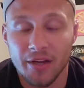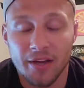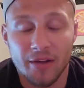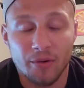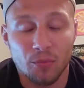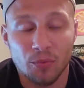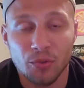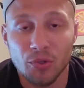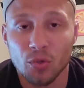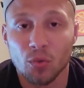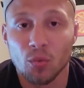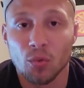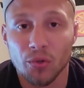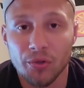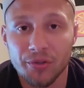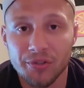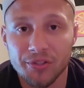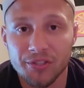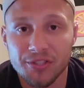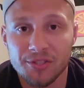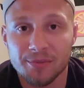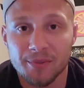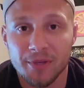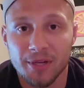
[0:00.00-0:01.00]
real world
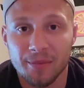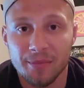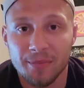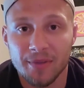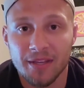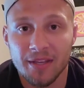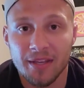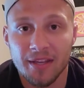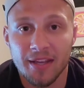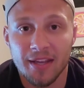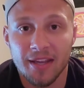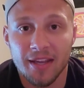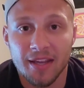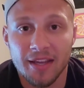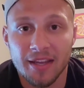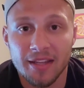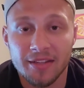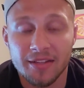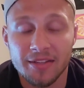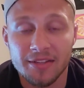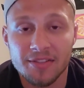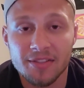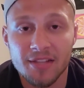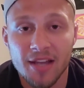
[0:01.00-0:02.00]
experiment, and
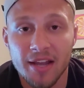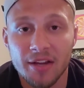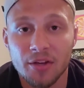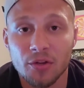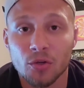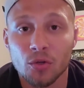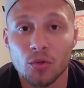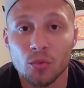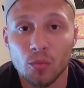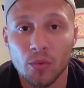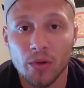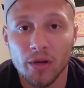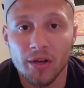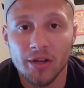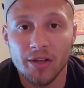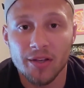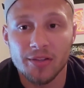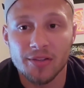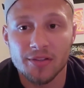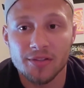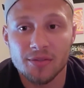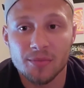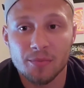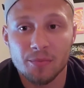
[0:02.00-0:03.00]
the cycle
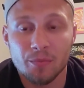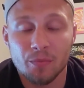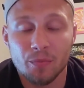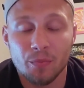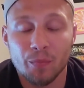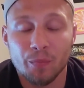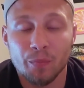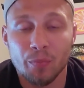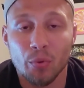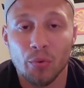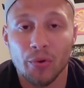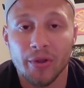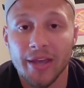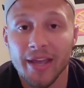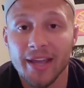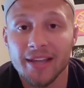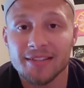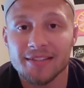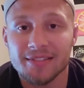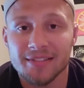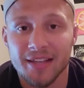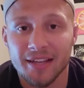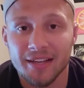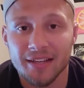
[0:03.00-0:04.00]
was 0.8
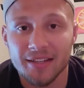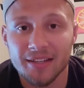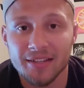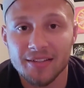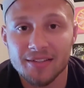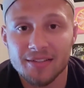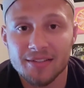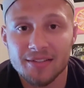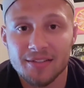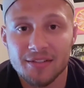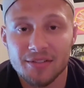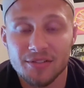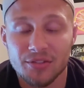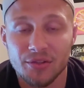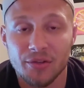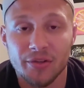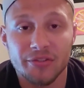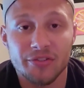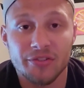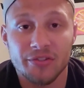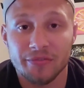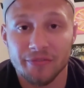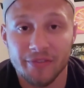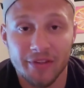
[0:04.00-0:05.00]
seconds. So
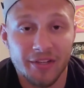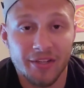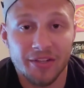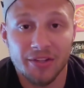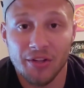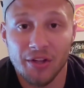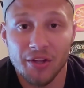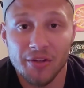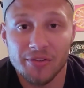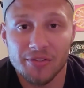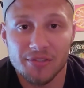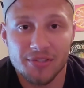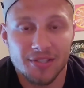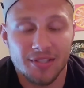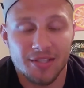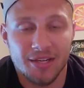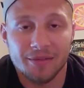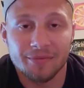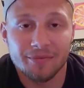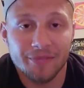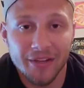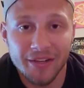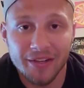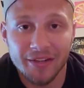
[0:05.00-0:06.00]
it's very close, and
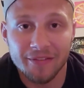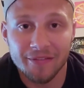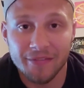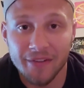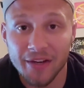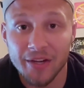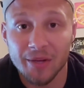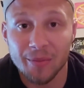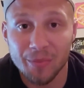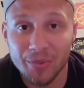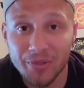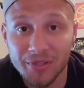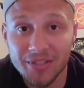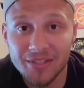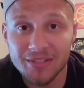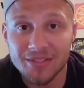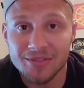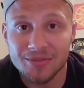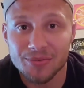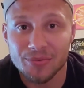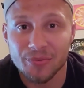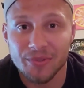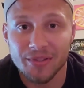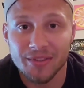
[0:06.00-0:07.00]
I'm very, very
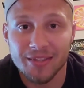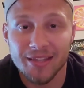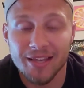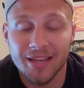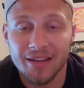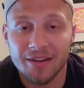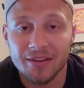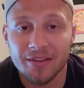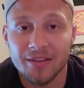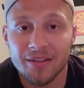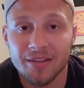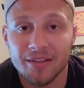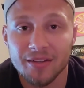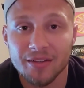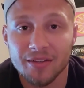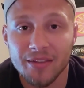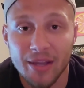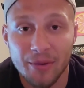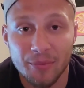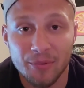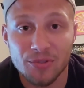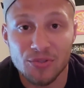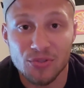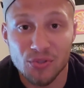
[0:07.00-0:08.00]
pleased with
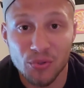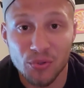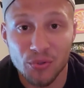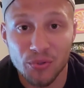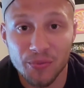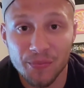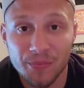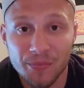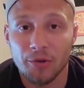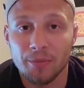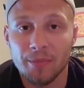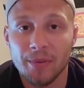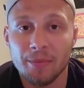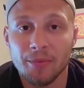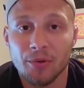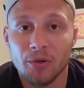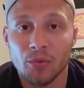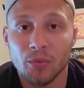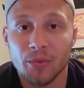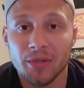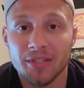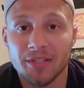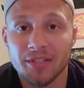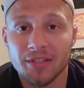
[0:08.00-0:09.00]
that result. Remember,
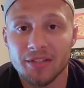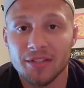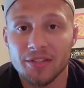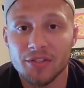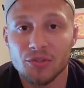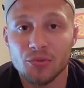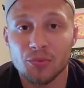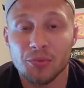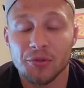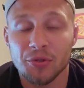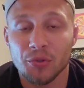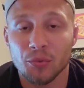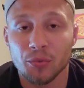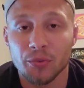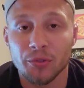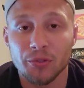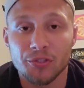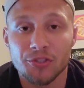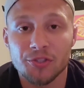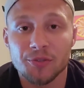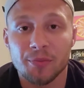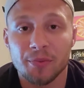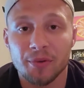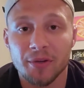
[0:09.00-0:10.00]
we did this with a real
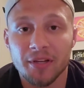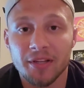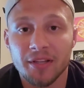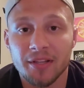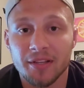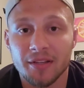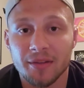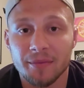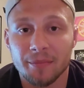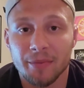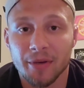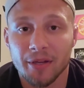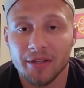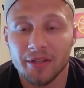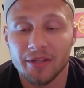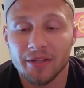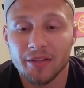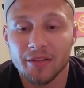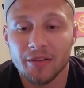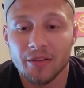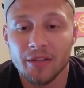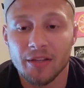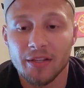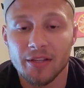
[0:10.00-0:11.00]
spring, but
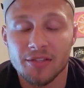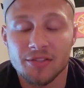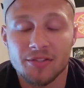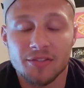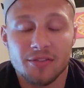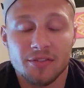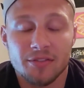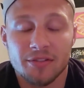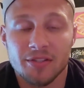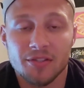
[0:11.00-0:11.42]
this